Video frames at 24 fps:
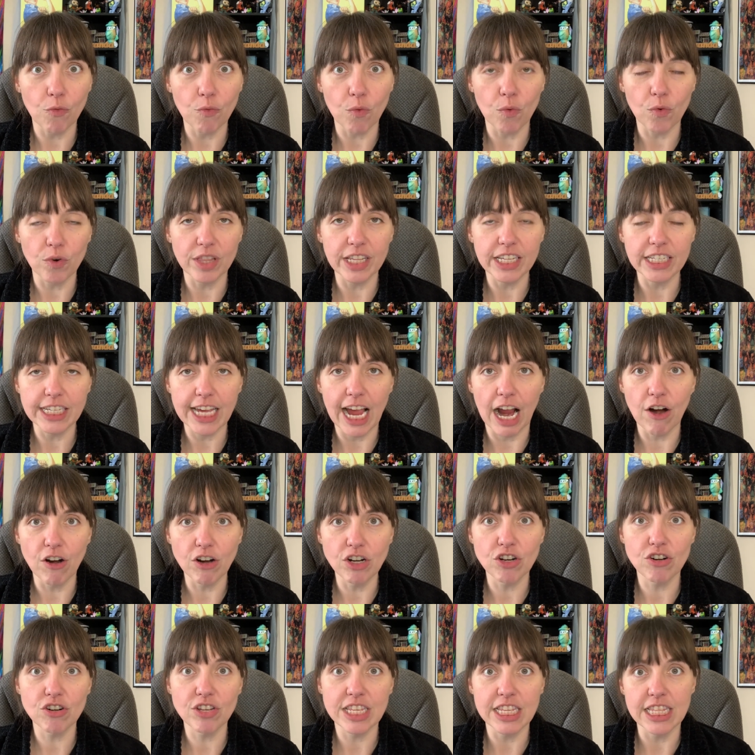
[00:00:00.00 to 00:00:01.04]
these
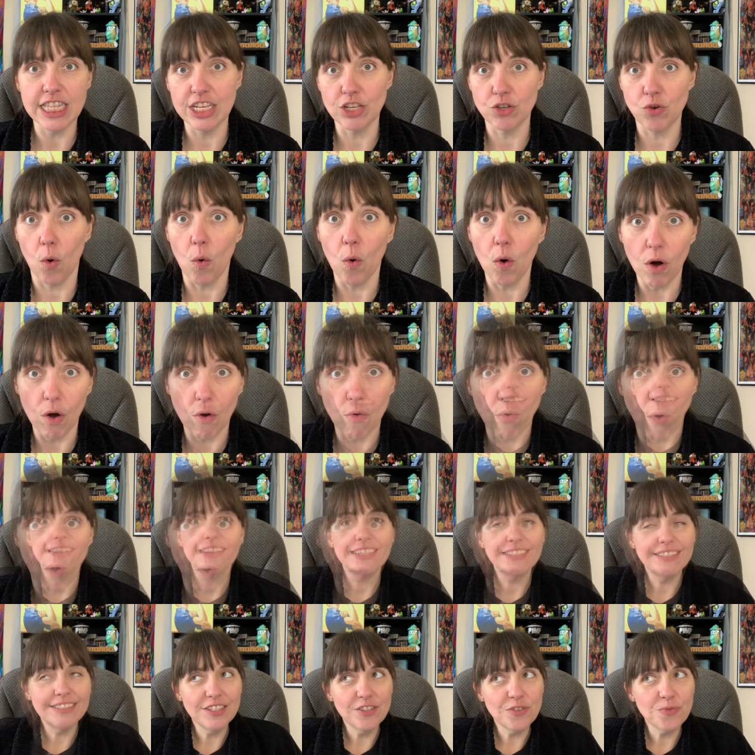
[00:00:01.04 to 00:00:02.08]
characters in these horror
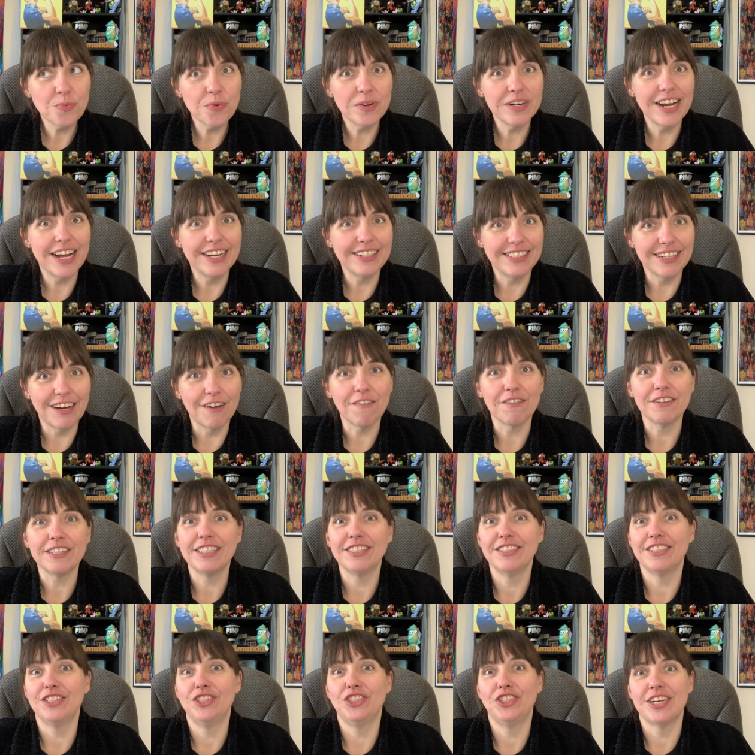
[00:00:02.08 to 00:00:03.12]
roles. This is one I definitely
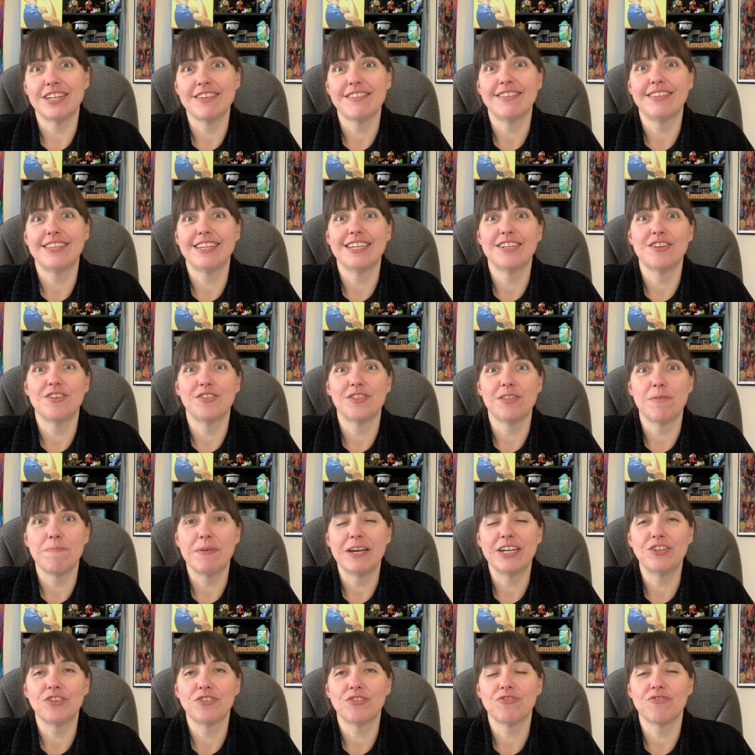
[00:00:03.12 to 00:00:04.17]
suggest seeing on the
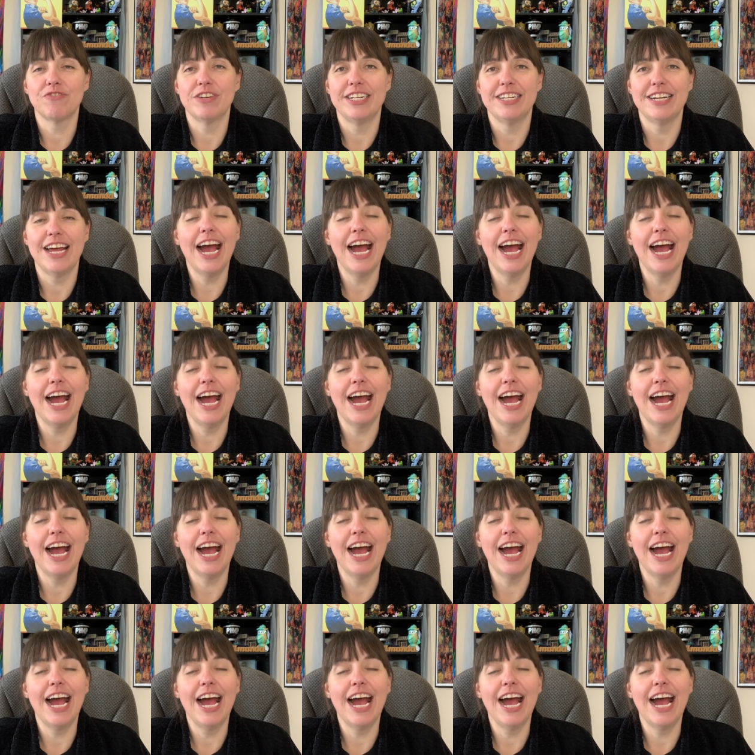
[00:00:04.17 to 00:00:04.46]
big screen.